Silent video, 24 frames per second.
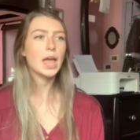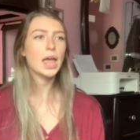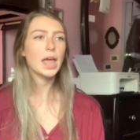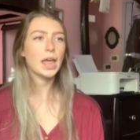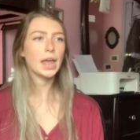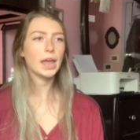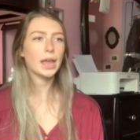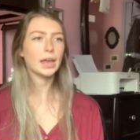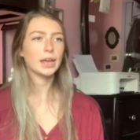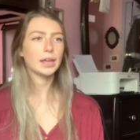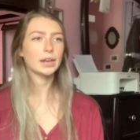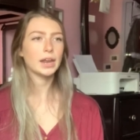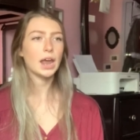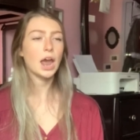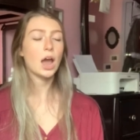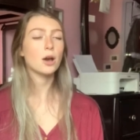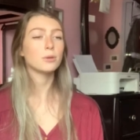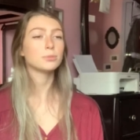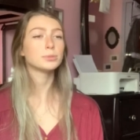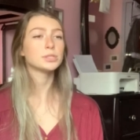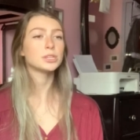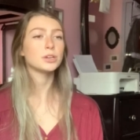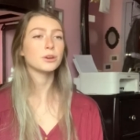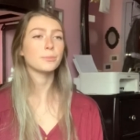and
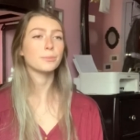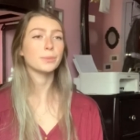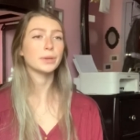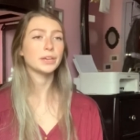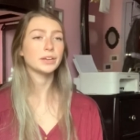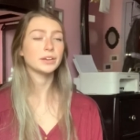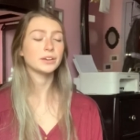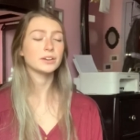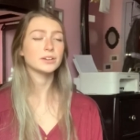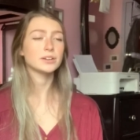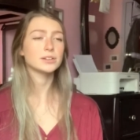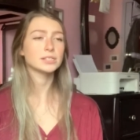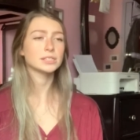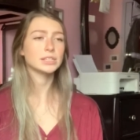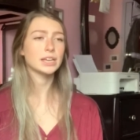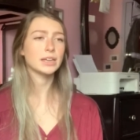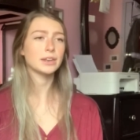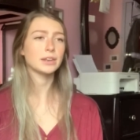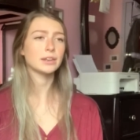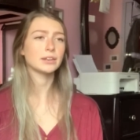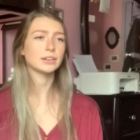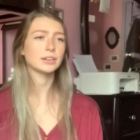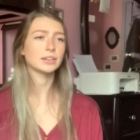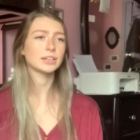helps their peers
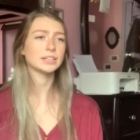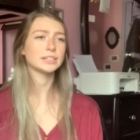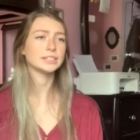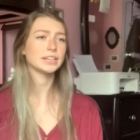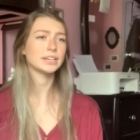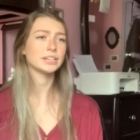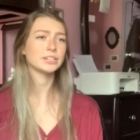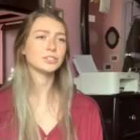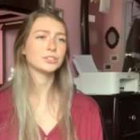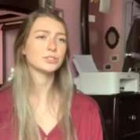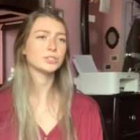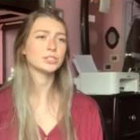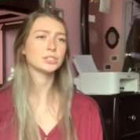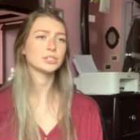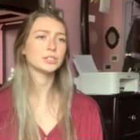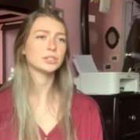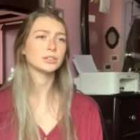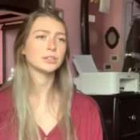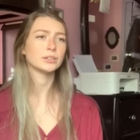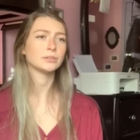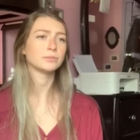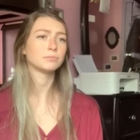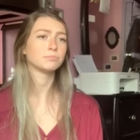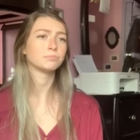and continues
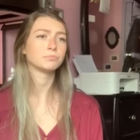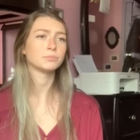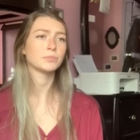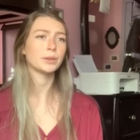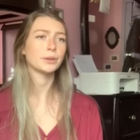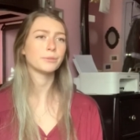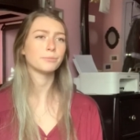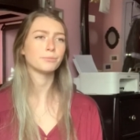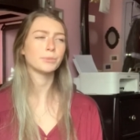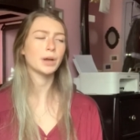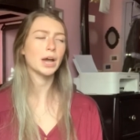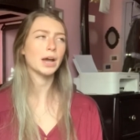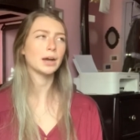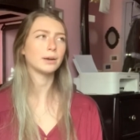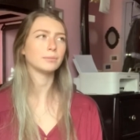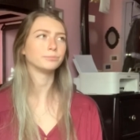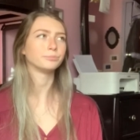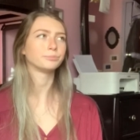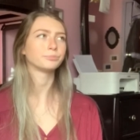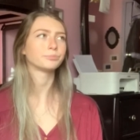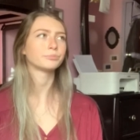to um, um